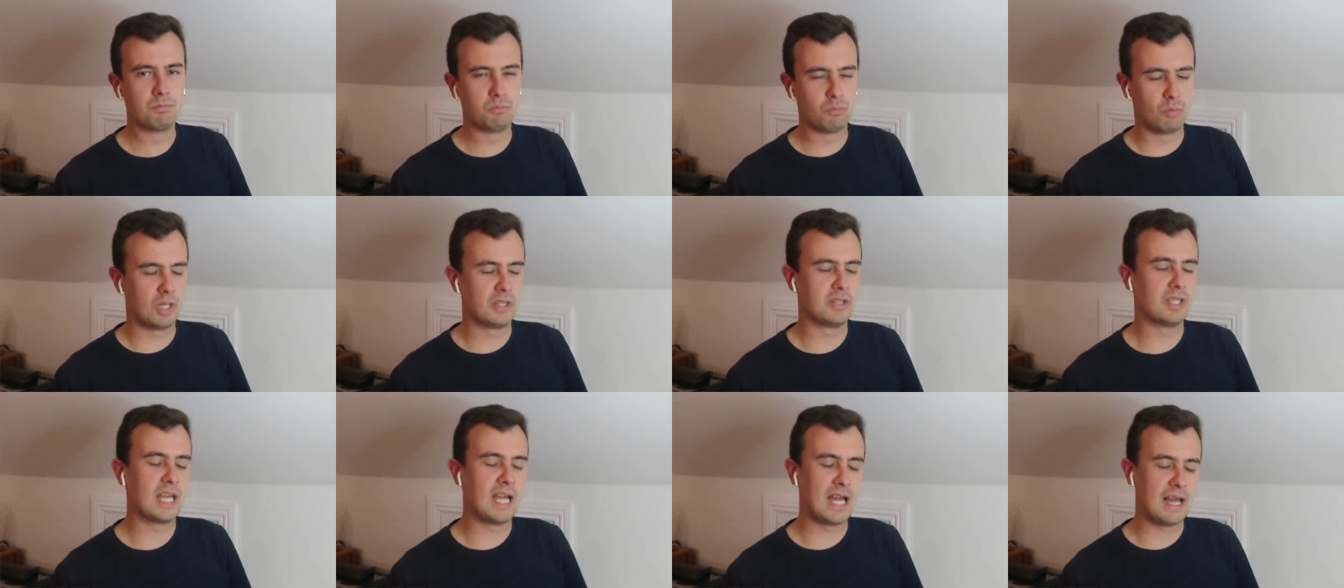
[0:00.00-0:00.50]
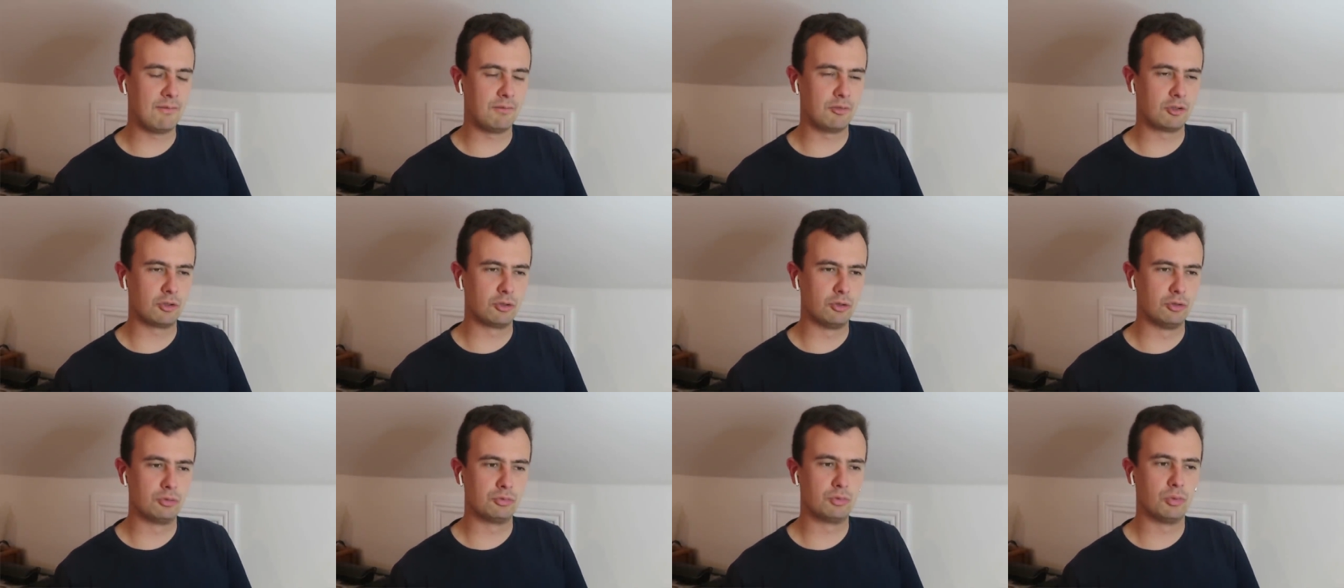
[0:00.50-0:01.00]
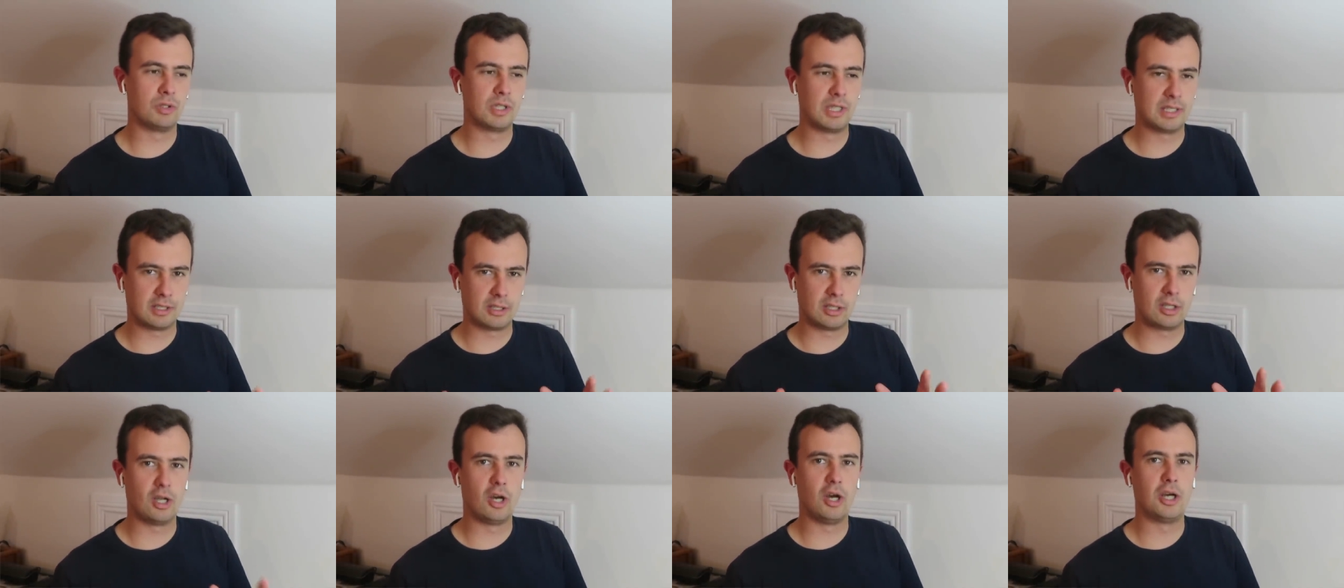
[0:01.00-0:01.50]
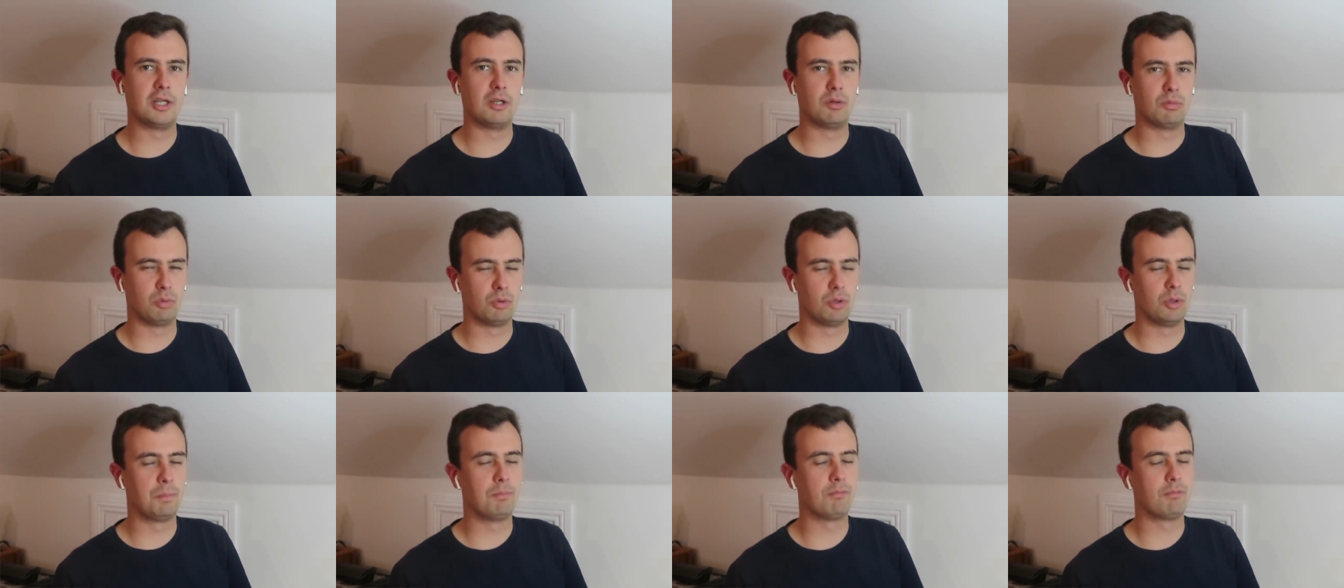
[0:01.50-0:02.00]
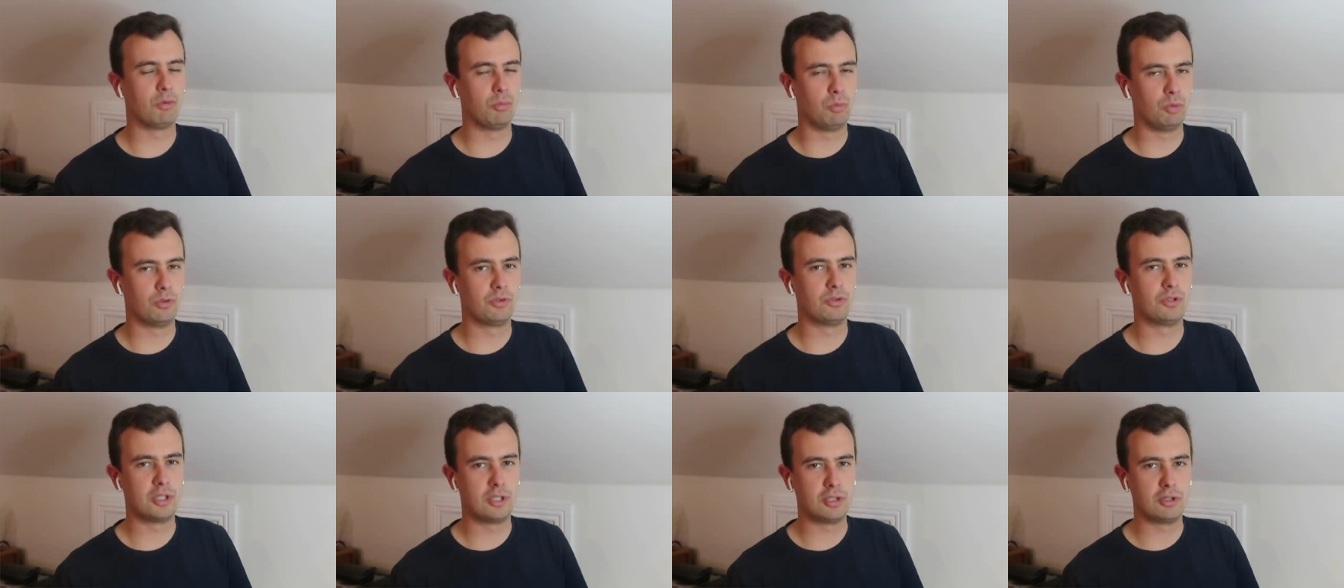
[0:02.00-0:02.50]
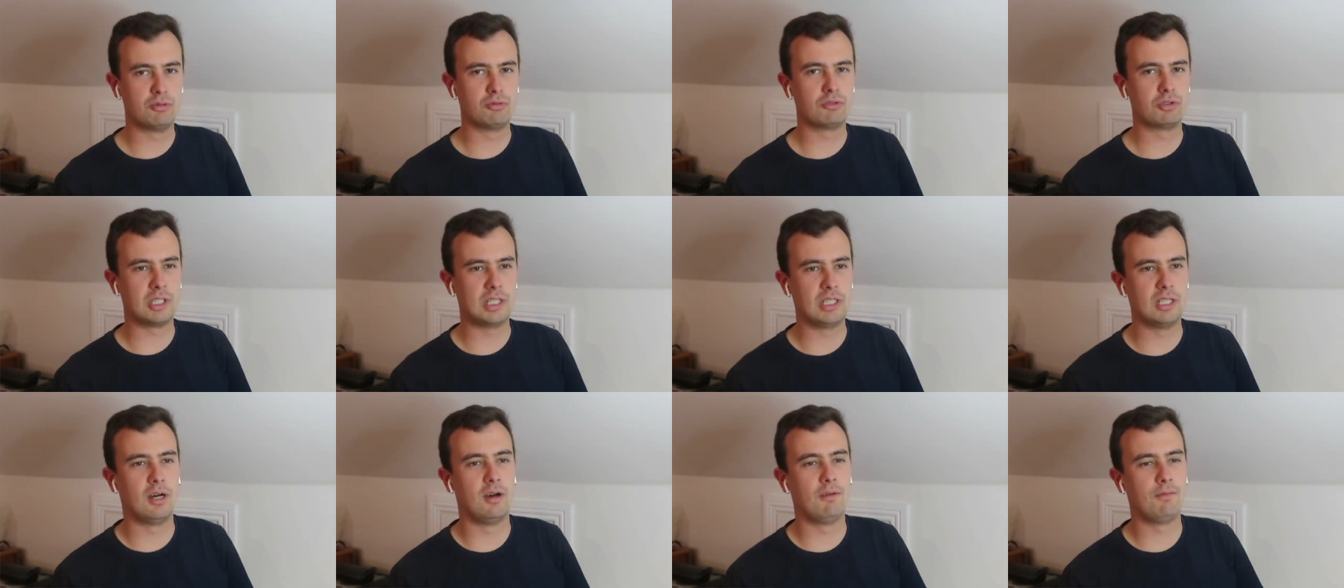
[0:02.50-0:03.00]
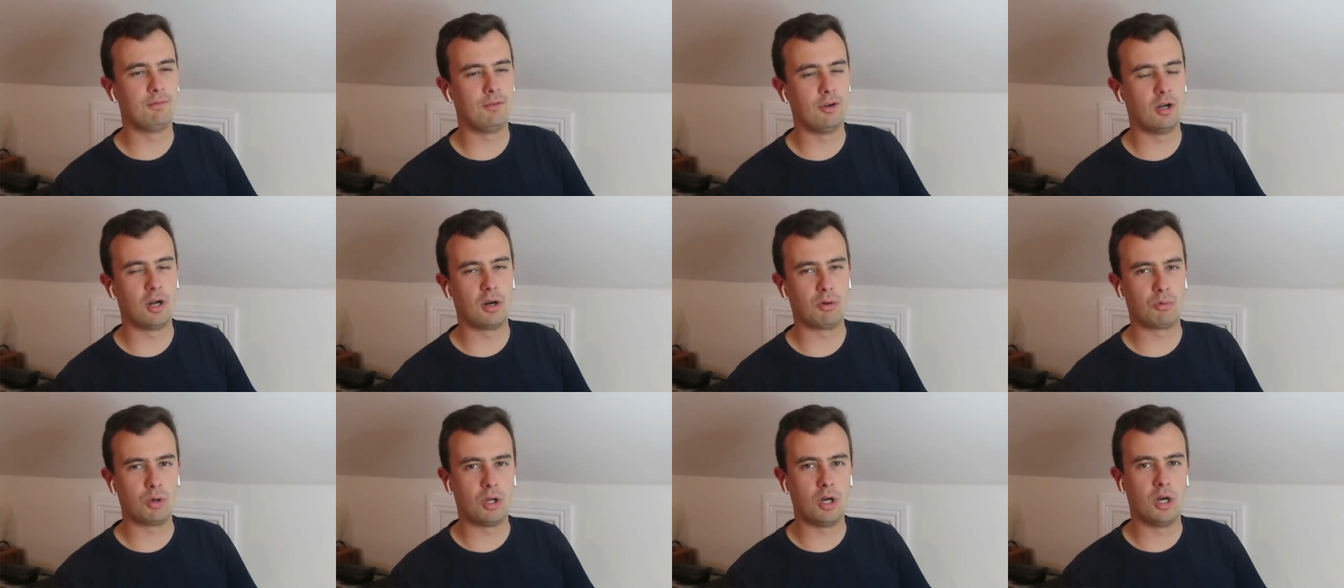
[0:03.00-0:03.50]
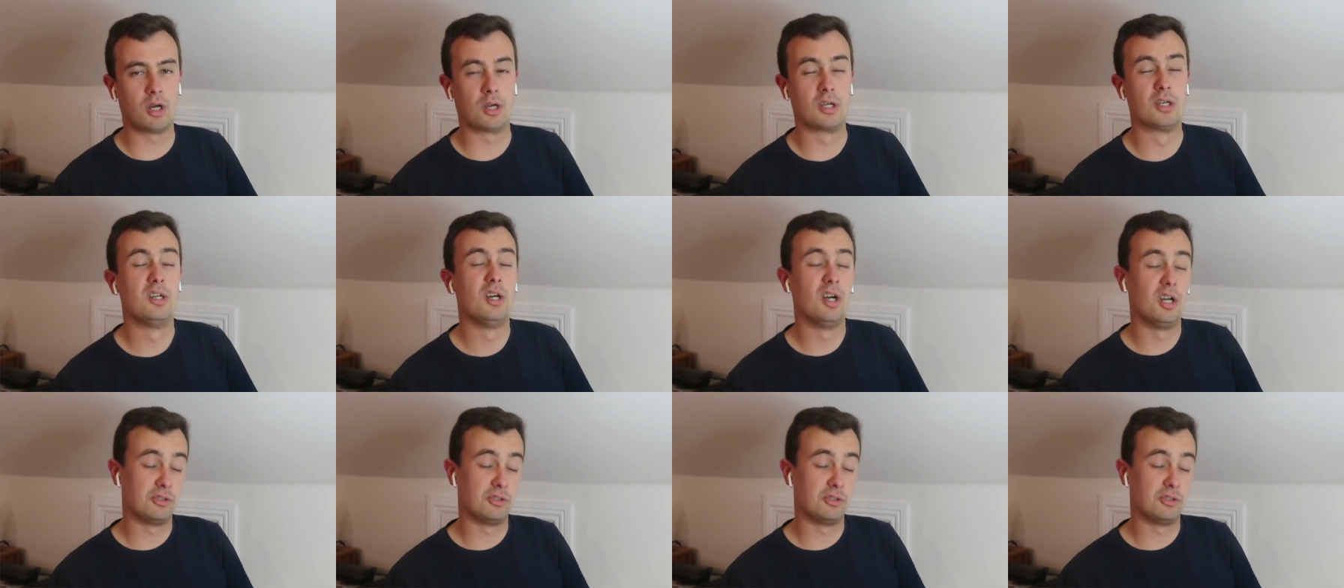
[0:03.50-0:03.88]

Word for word: when they have a good one and they're lining one up for one, they're usually not far wrong.